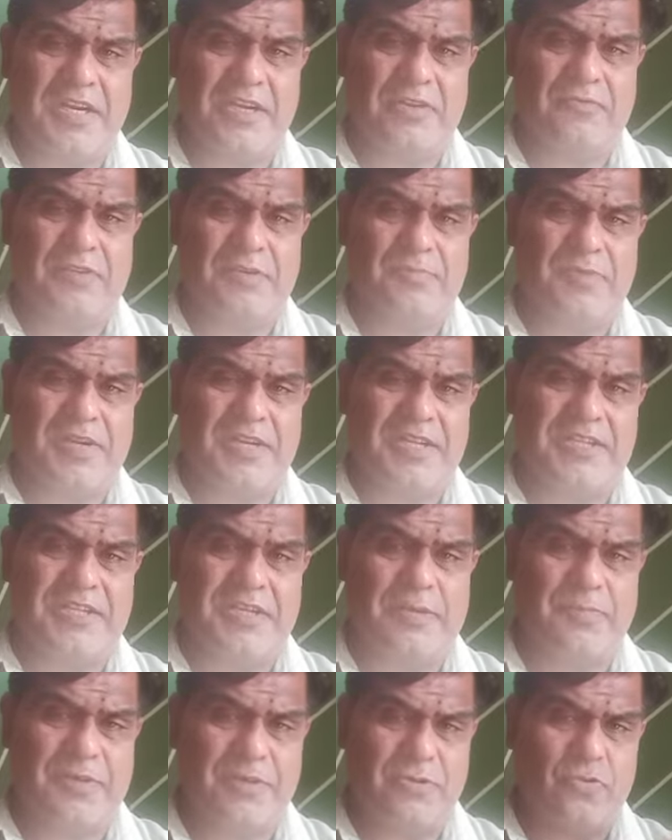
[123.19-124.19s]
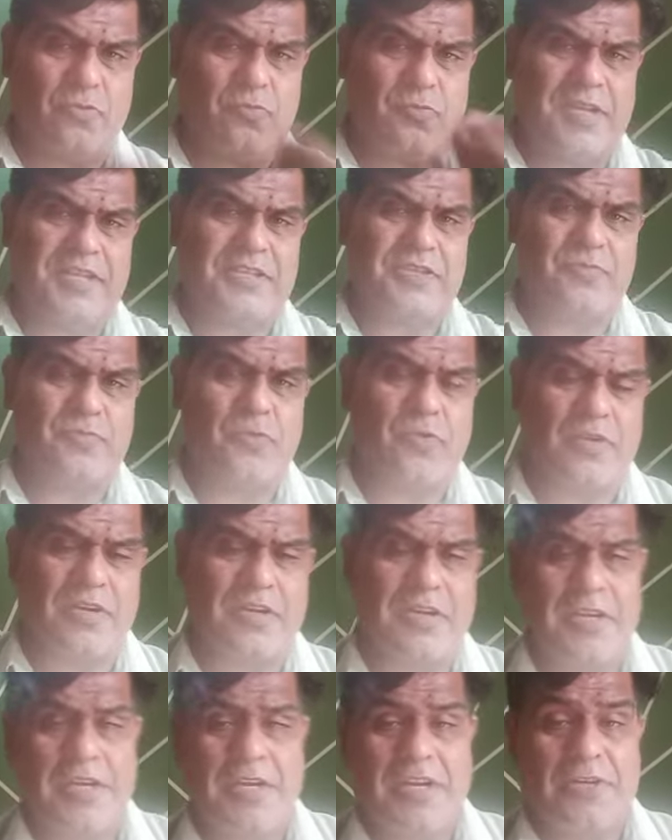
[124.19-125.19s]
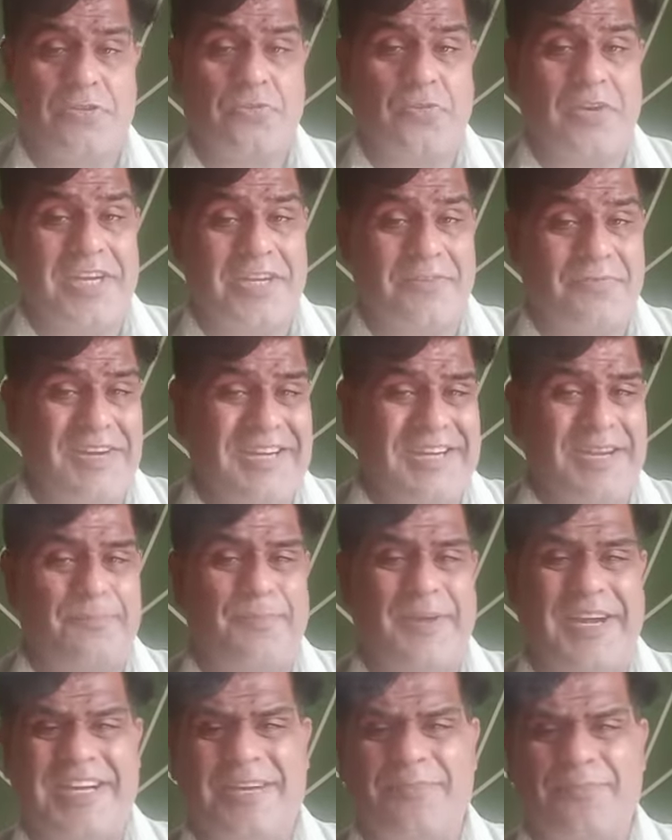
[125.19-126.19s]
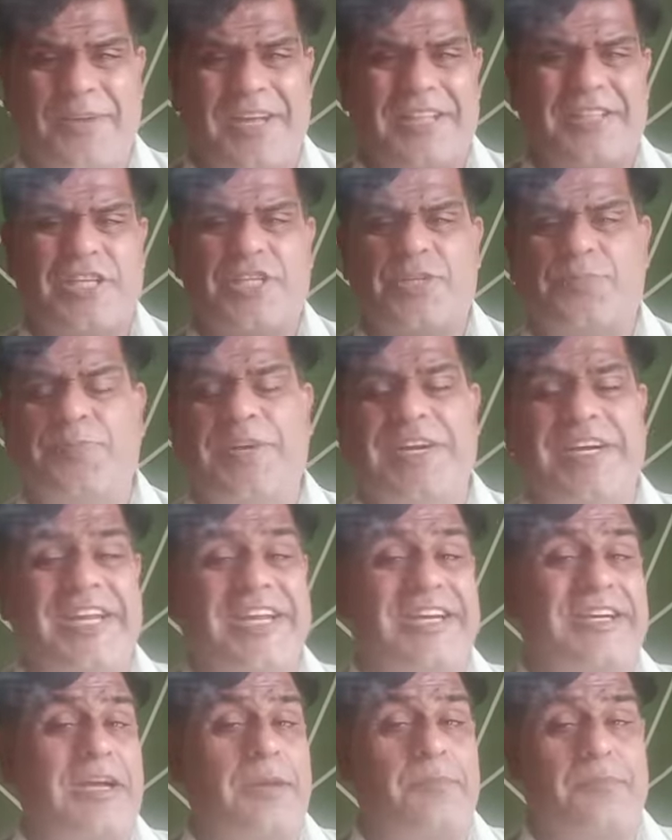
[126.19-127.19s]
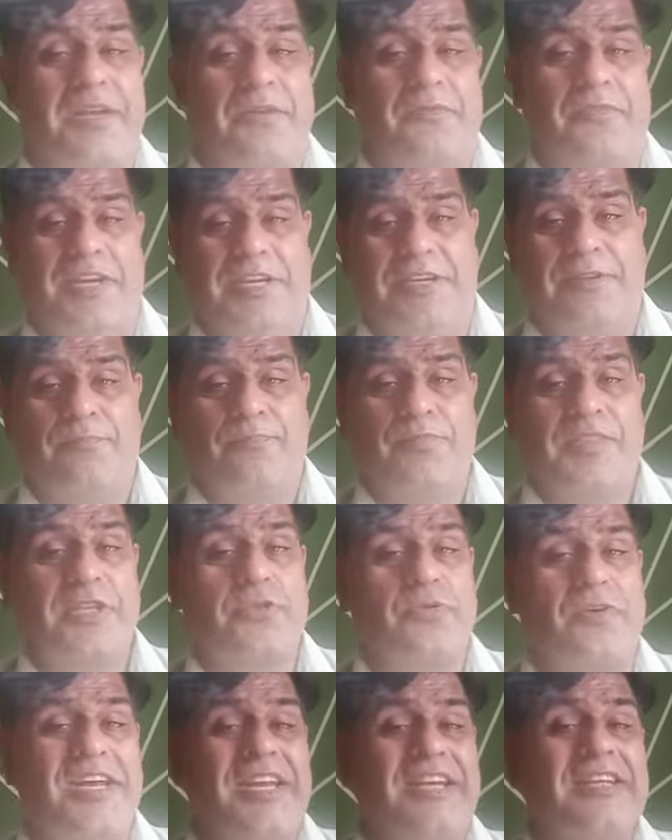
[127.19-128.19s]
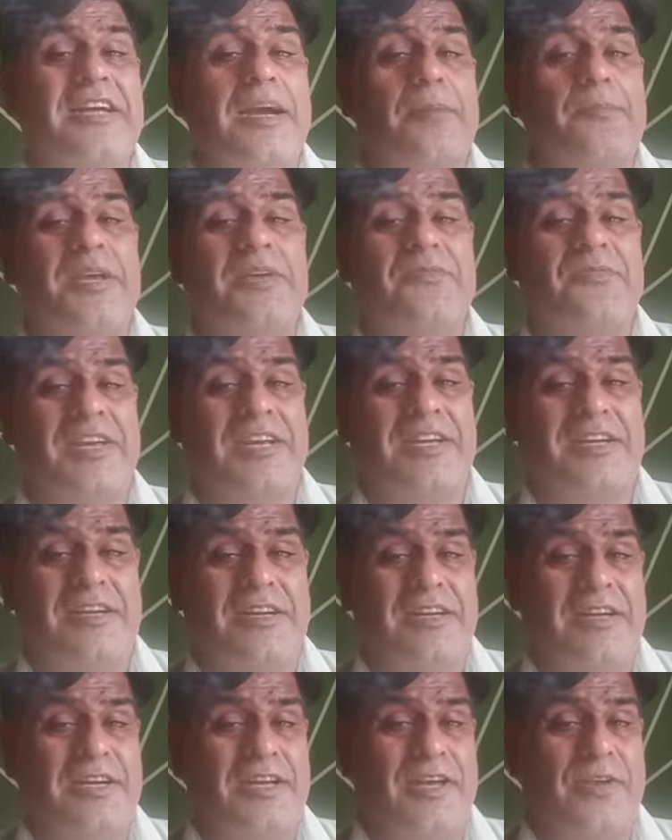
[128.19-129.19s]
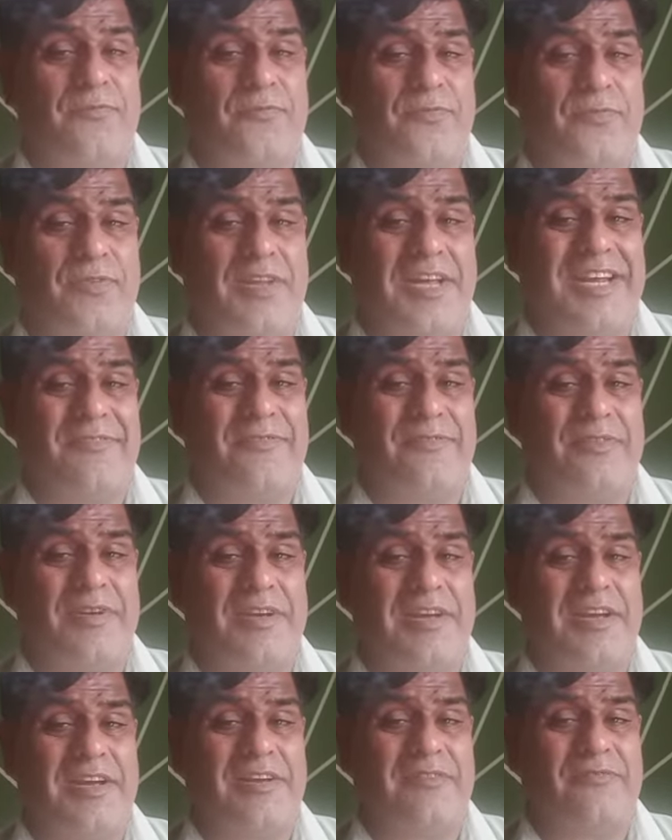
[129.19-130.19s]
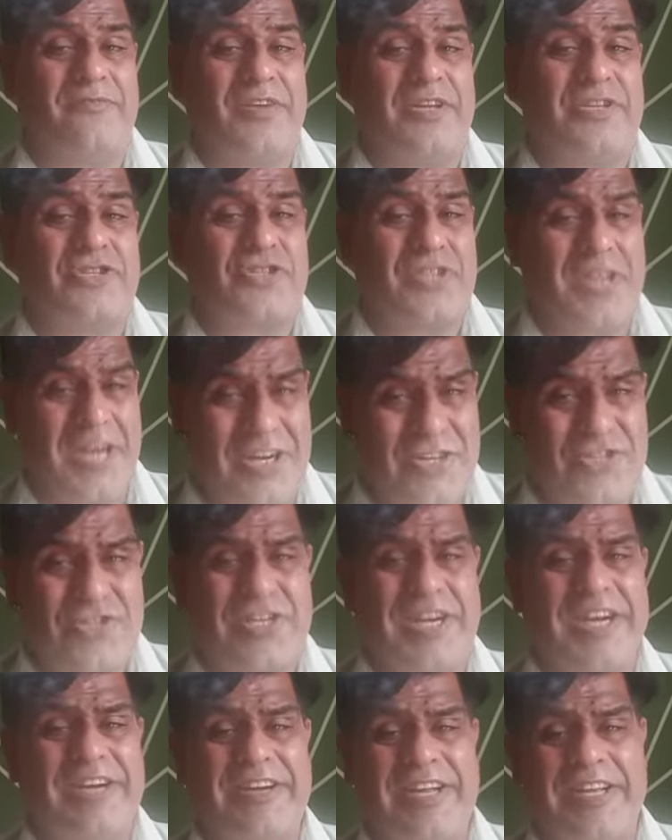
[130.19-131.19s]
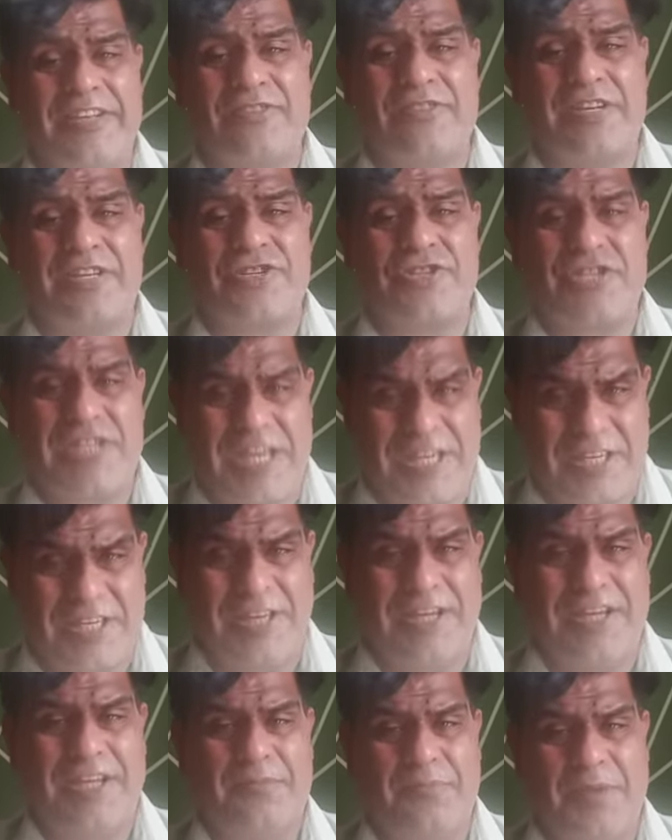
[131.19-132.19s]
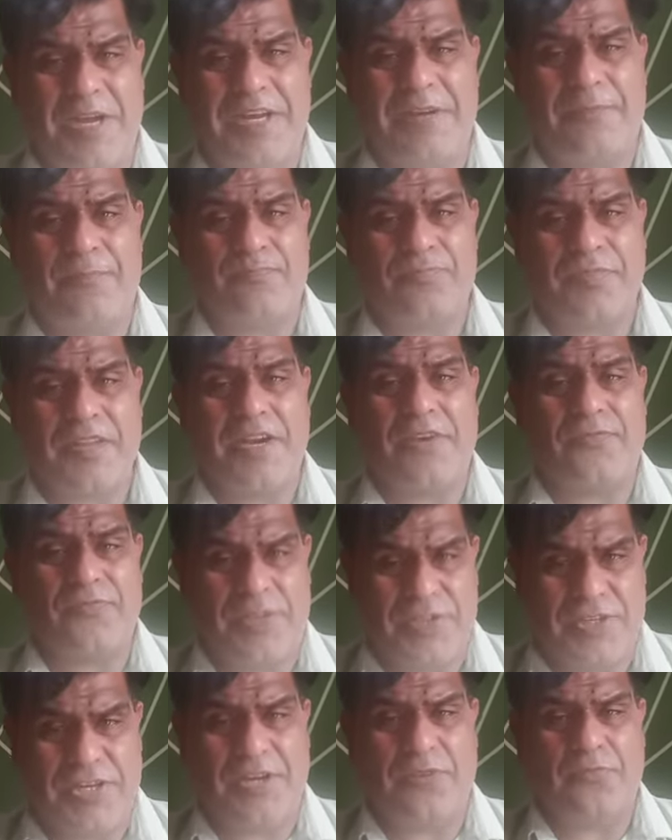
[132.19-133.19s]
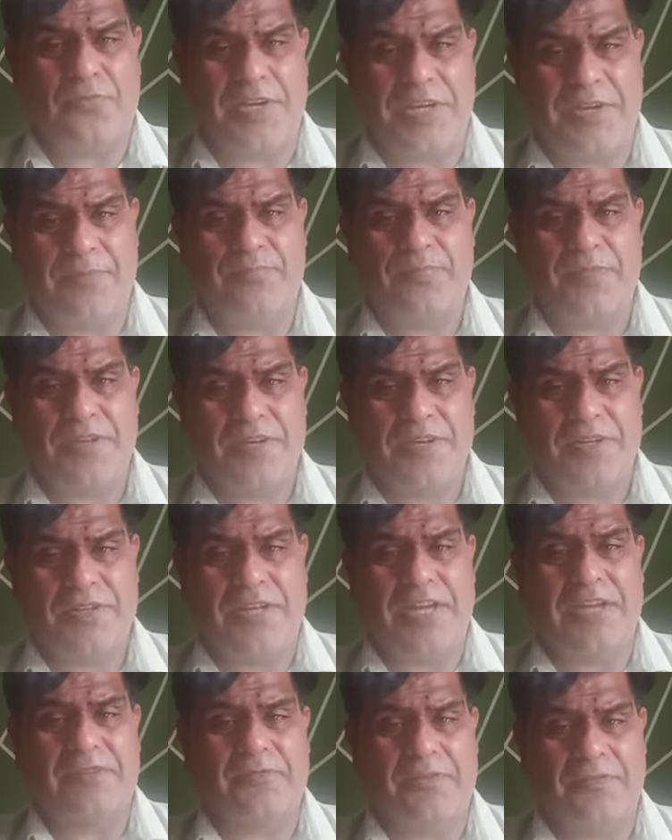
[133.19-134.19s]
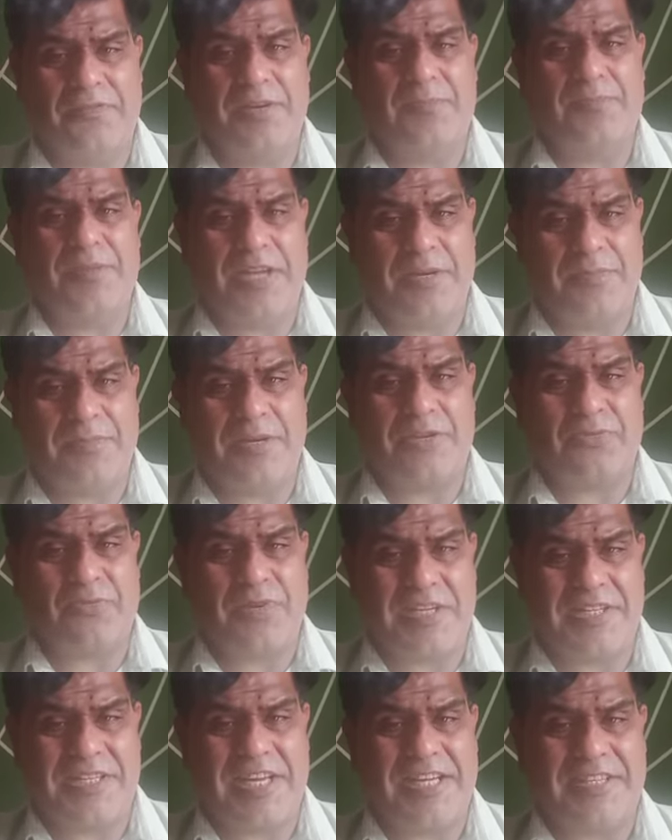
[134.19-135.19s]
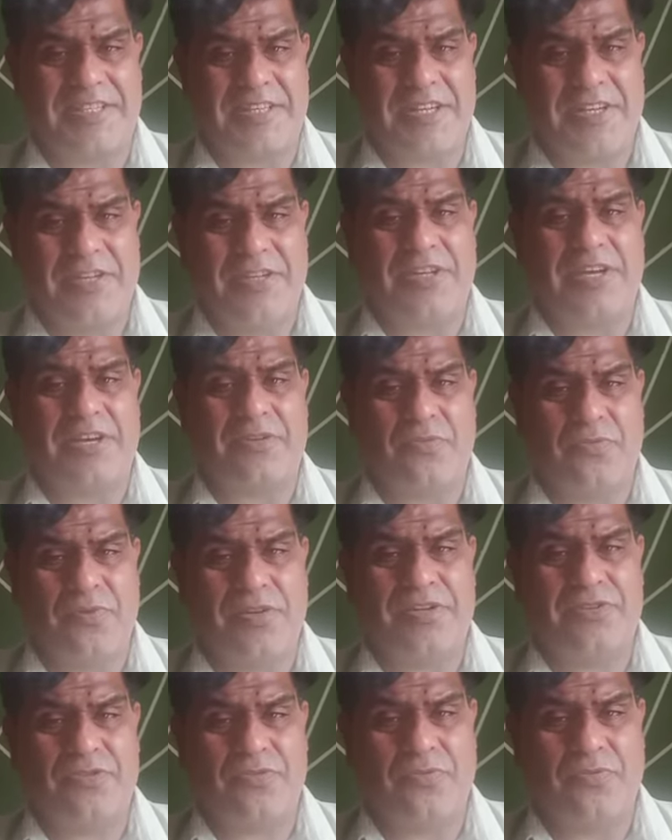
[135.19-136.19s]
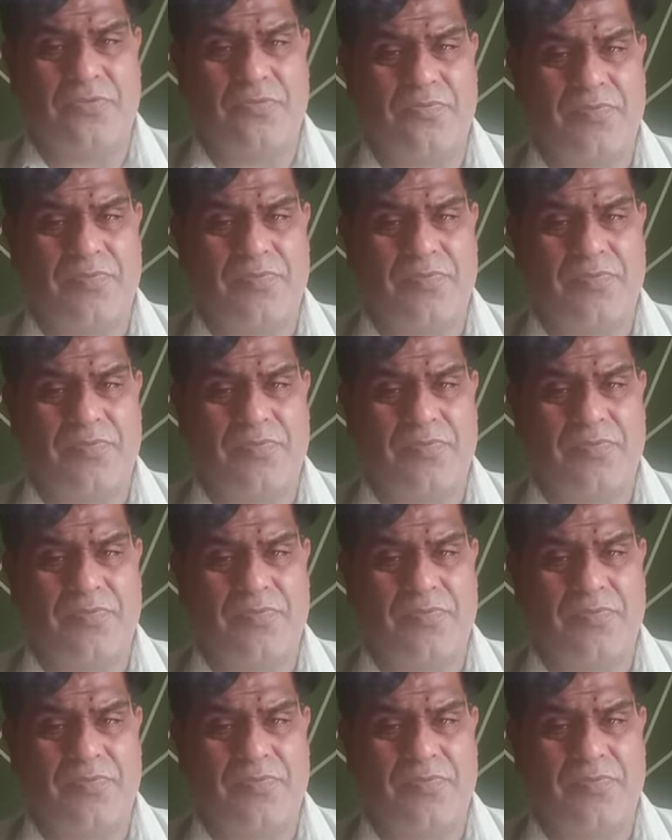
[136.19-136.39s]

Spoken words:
November, December, 2 months more. So it will depend upon the speed in coming week. So in coming week, if they will start sending the second email of the January, then we will be able to assess they are going to